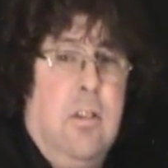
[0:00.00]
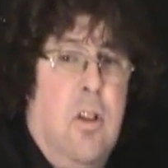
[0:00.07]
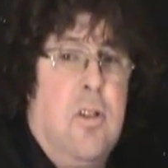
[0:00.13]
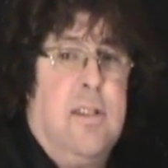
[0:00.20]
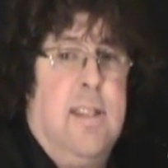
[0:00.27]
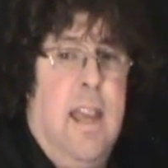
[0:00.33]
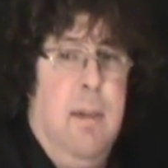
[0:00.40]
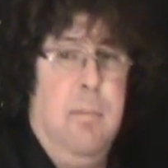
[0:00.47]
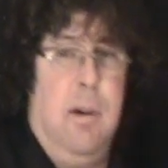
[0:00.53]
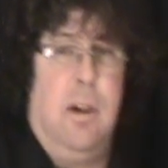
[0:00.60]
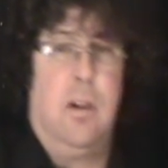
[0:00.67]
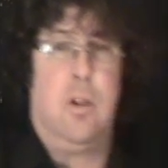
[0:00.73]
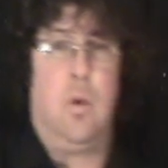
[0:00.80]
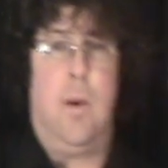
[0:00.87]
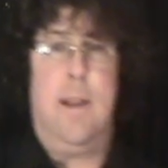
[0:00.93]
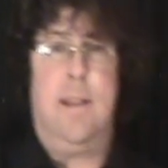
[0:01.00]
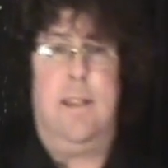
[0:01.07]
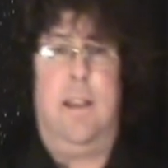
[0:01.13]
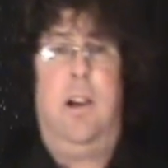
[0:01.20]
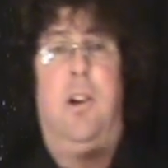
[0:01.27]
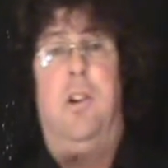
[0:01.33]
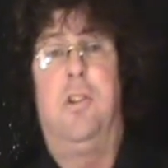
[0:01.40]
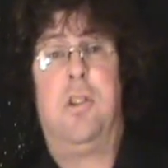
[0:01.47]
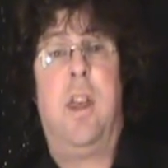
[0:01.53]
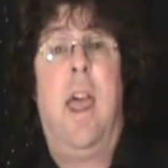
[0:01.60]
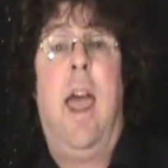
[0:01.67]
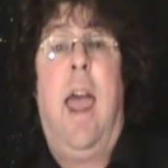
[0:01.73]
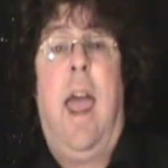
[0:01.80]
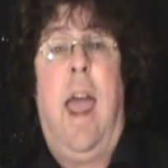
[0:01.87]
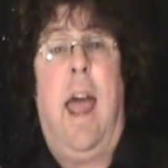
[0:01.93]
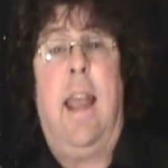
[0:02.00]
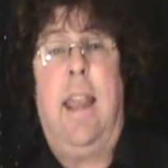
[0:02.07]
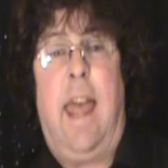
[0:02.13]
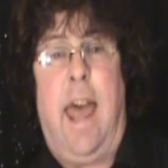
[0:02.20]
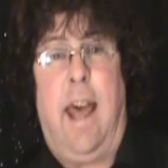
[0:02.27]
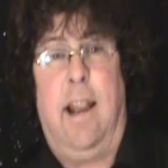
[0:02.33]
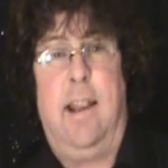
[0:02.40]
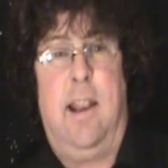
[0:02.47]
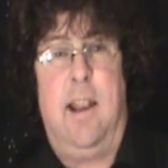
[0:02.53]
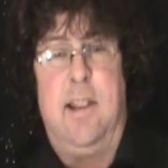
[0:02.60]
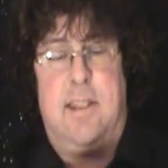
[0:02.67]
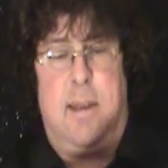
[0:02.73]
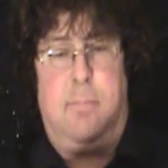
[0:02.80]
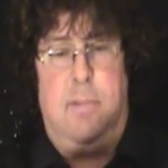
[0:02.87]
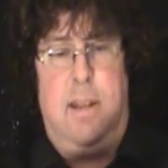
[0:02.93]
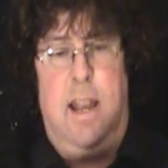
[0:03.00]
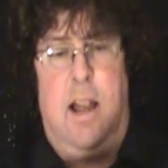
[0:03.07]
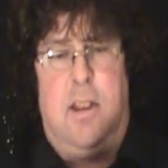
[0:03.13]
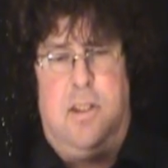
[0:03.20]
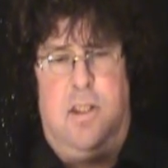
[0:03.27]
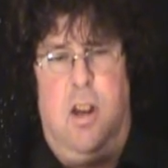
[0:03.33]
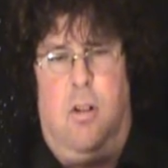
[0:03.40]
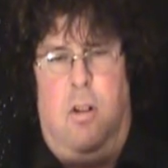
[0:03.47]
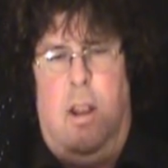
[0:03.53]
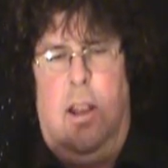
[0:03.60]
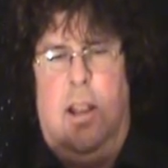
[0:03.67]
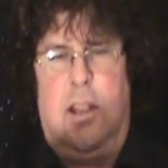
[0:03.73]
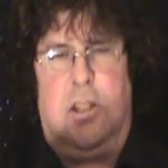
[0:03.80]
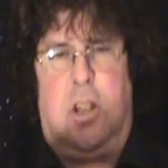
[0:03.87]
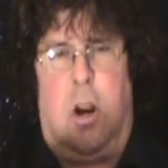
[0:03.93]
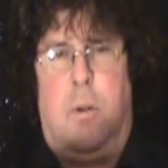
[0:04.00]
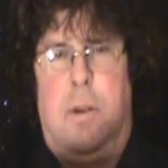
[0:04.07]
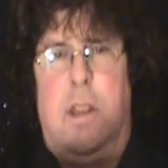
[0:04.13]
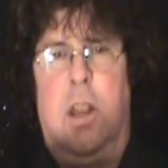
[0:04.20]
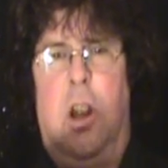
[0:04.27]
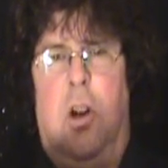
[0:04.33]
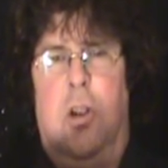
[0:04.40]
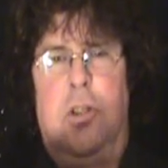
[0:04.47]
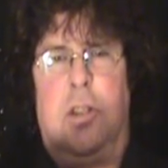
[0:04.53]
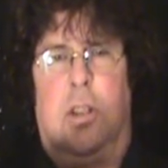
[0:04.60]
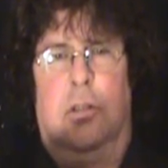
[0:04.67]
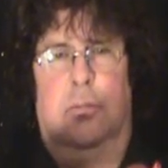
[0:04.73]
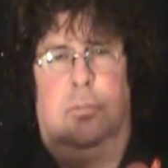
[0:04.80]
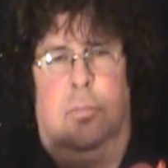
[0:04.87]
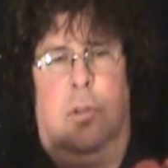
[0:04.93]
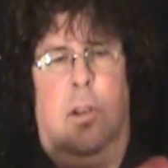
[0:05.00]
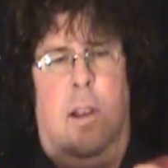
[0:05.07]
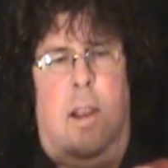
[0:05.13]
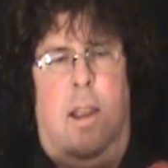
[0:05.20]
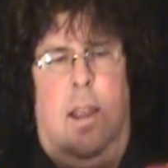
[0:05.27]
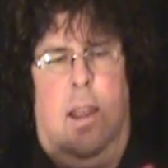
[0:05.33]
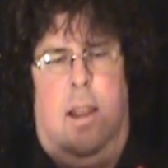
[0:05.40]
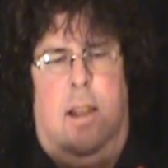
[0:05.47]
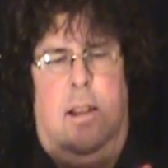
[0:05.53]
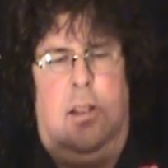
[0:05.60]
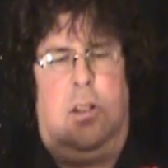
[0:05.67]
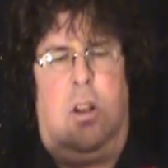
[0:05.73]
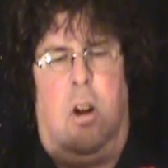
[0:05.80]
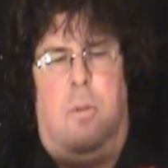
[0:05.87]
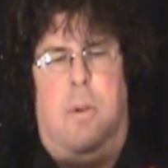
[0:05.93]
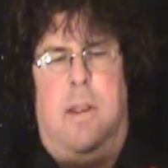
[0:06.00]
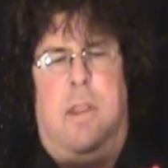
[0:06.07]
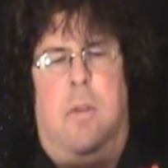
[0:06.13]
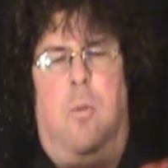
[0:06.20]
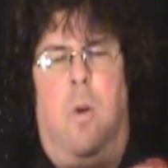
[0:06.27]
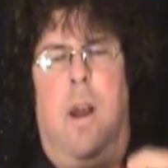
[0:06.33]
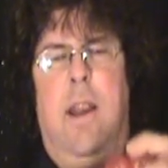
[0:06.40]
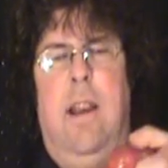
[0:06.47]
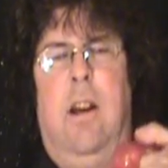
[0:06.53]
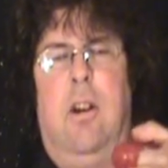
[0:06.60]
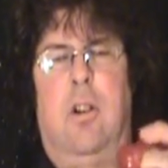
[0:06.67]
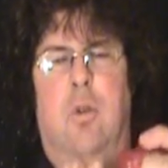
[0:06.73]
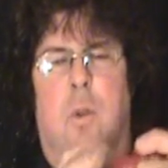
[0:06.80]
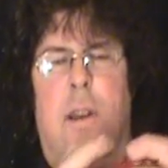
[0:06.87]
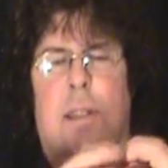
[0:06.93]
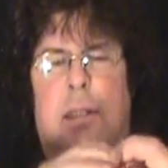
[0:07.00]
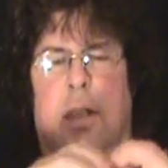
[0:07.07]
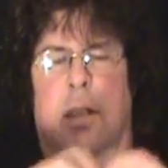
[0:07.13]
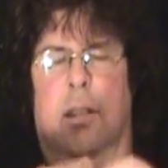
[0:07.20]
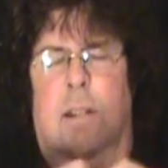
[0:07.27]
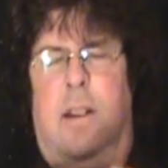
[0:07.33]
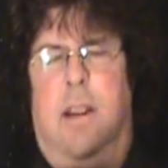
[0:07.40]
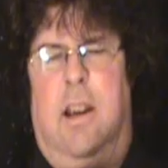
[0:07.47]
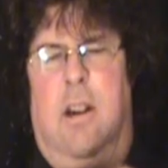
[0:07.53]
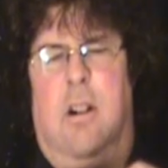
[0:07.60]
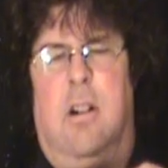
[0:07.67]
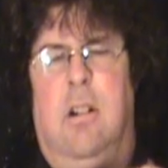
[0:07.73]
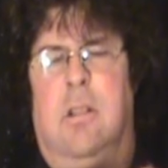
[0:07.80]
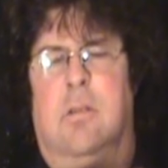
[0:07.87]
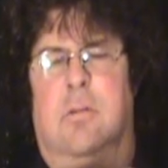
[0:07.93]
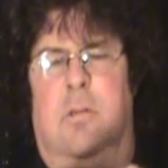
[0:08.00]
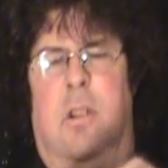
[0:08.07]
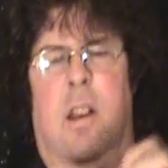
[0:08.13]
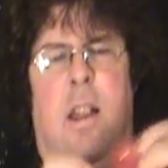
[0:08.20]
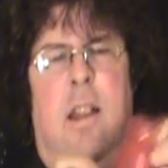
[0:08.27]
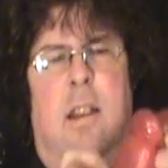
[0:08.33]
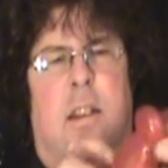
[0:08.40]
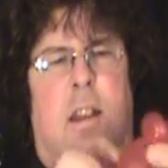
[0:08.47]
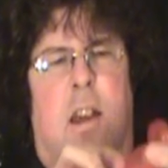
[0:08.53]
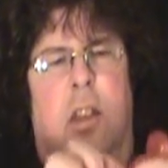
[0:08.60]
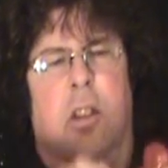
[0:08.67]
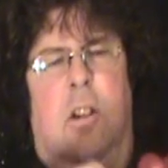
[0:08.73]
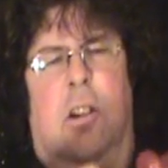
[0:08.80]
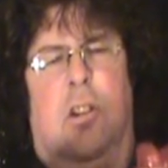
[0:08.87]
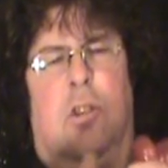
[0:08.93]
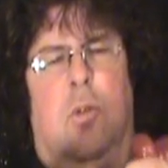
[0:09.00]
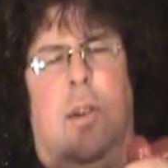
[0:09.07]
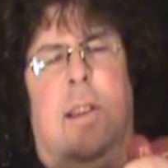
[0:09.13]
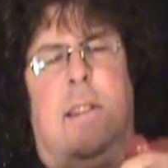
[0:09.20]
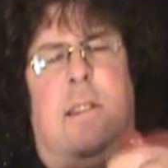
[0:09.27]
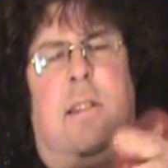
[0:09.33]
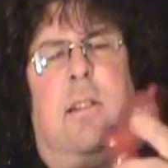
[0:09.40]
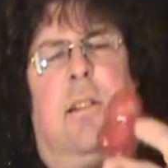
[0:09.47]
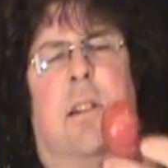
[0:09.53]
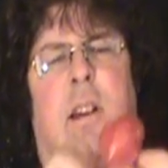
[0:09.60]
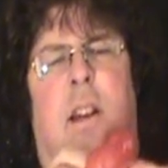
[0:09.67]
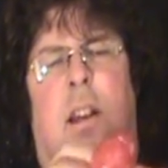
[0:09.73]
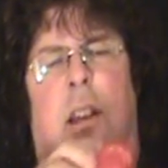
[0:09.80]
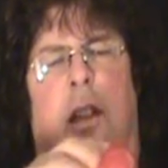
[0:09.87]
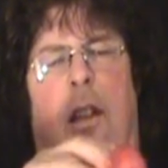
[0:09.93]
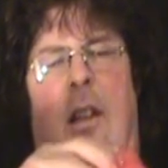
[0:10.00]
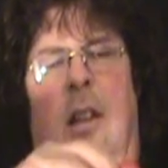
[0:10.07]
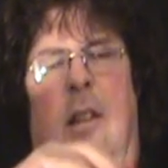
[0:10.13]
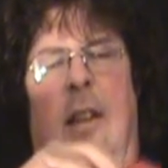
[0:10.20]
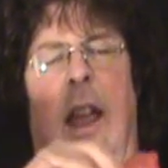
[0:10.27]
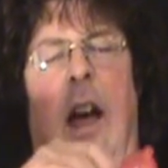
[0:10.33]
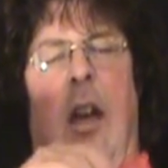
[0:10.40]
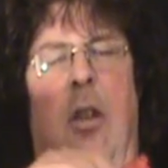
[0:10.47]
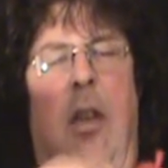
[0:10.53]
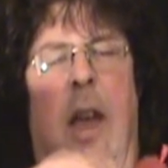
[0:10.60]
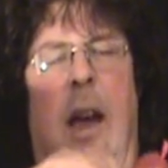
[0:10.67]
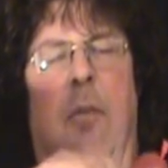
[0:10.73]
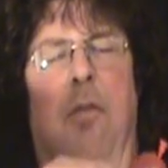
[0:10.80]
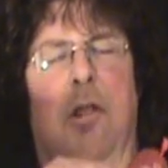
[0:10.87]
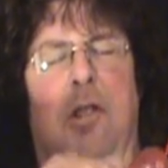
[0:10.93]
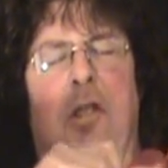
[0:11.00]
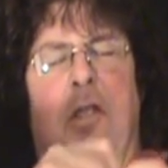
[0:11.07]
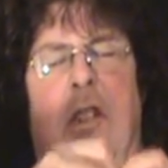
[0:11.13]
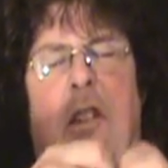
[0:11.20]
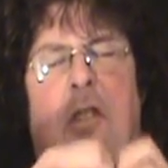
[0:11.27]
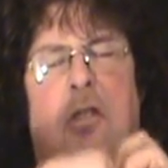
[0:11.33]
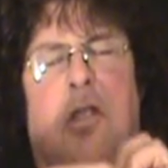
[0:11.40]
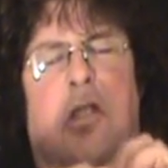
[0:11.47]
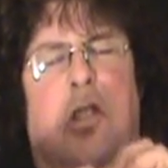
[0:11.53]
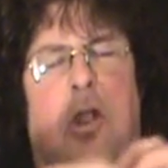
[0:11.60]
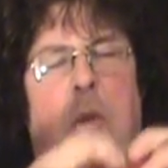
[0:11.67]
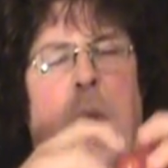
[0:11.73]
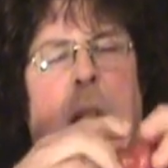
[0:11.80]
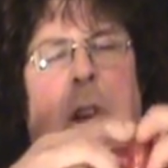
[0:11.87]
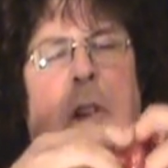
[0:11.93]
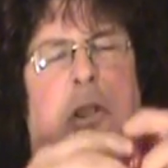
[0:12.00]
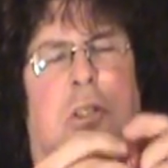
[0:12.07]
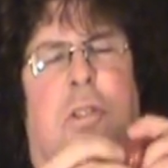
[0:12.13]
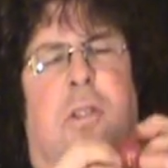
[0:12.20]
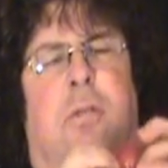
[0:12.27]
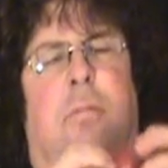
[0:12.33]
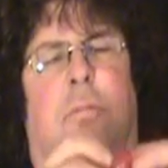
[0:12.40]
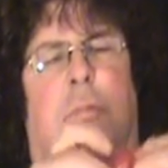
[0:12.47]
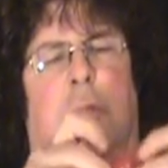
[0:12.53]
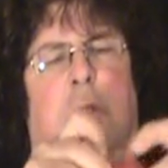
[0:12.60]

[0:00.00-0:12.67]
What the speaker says: those same ear twist ears and add a little something else. So let's start with the nose. Let's start with the one ear twist here, the other ear twist. Now you have what you think of the two ears.